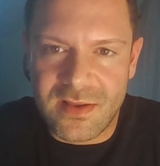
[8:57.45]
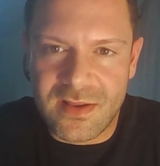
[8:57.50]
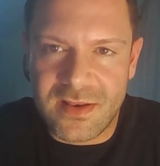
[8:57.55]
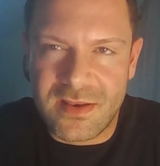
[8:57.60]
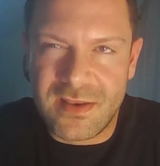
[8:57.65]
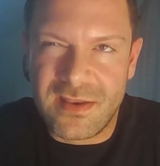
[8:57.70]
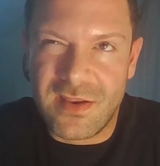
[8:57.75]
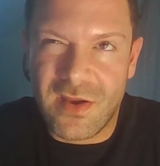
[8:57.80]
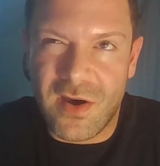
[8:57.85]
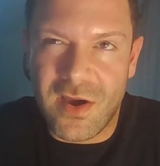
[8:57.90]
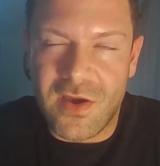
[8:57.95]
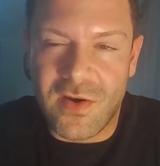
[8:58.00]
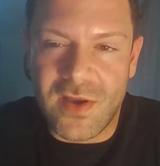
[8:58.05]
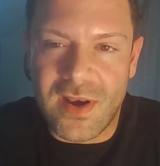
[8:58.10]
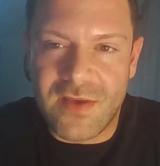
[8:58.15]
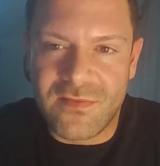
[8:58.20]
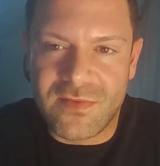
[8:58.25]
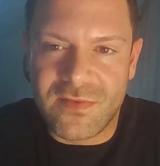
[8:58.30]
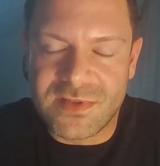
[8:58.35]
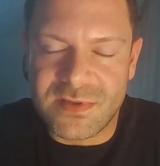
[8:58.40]
nigh on
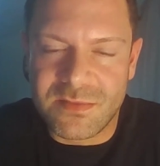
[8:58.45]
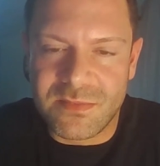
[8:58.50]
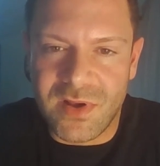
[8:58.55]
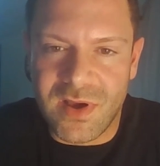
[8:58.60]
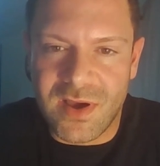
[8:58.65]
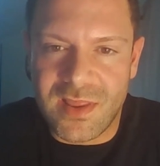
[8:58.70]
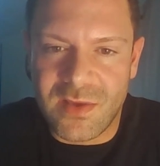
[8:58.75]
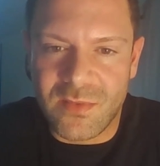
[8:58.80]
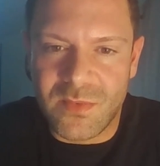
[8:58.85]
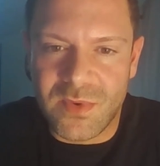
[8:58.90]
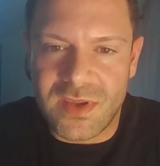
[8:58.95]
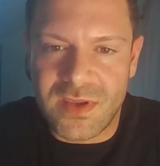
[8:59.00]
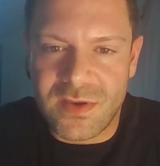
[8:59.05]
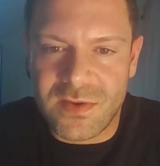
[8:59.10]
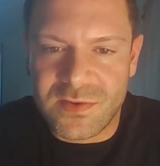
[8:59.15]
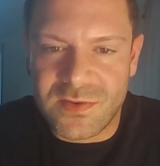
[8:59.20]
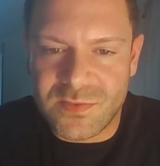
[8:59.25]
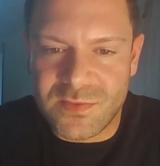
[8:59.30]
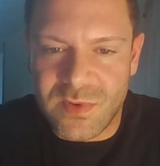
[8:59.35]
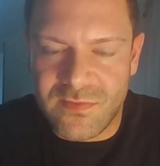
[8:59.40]
every supplier that we
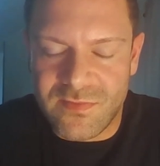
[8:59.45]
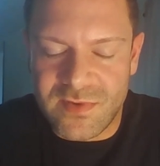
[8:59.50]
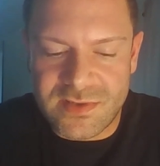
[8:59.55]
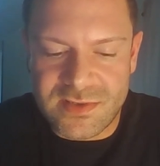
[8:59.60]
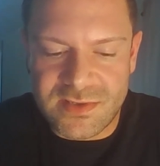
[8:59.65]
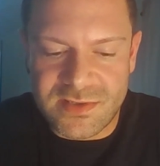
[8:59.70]
use, whether it's a